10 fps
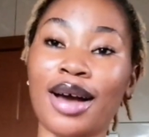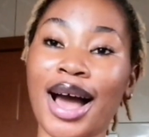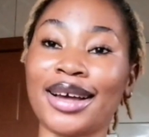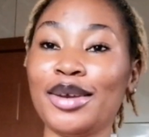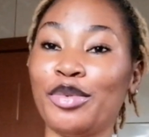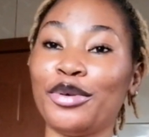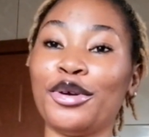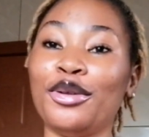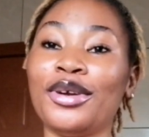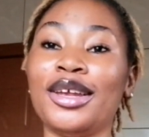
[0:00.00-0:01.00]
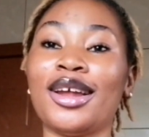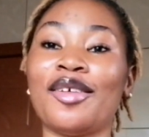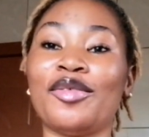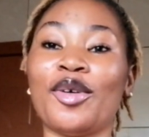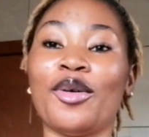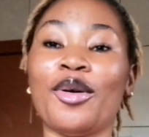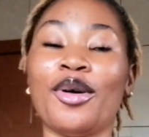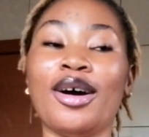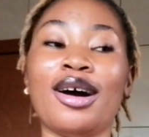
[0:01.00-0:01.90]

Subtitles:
acne product, looking out for